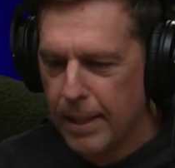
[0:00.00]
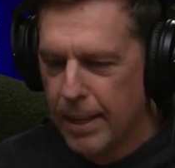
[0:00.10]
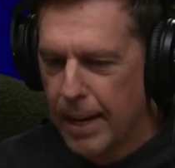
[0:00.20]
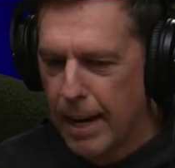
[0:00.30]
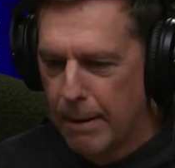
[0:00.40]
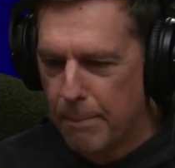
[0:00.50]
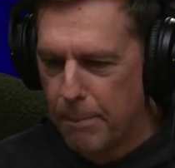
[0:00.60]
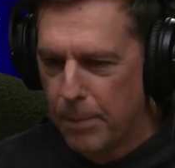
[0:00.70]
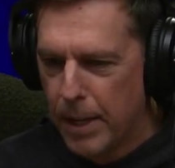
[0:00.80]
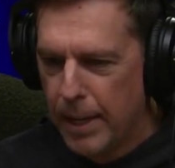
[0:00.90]

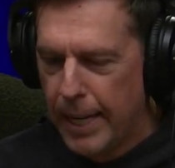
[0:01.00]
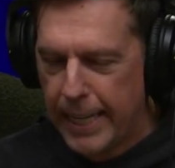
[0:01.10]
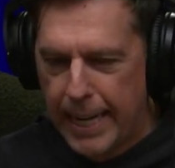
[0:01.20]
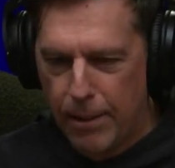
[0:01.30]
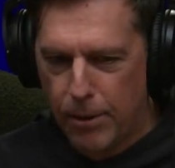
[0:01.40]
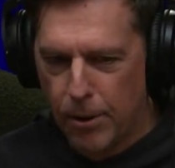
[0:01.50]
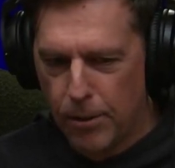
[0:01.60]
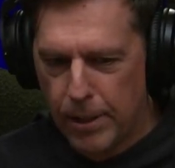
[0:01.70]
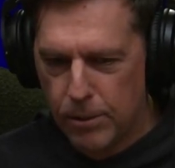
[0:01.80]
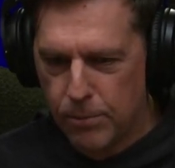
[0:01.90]
Um, and again, there
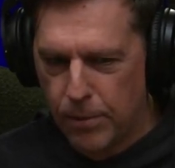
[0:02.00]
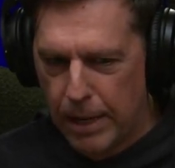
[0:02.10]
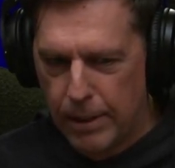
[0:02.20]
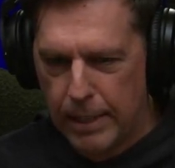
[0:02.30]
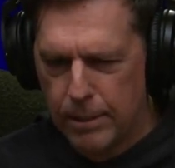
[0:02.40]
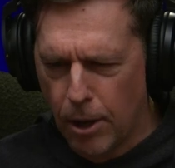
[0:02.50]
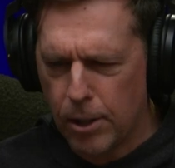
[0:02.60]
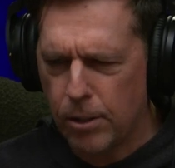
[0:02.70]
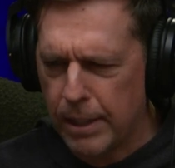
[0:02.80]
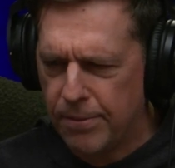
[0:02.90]
are these very
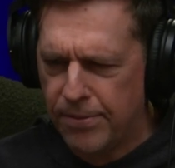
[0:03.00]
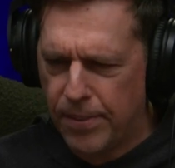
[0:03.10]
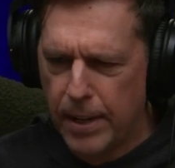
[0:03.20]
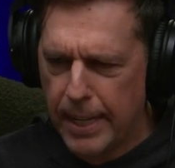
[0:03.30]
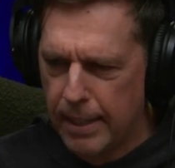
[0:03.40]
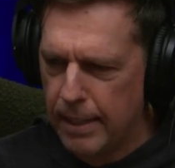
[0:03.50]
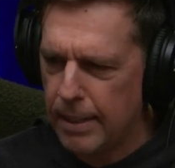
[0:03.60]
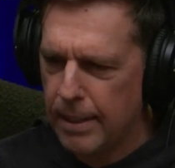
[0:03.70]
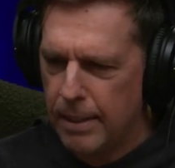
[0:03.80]
darkly funny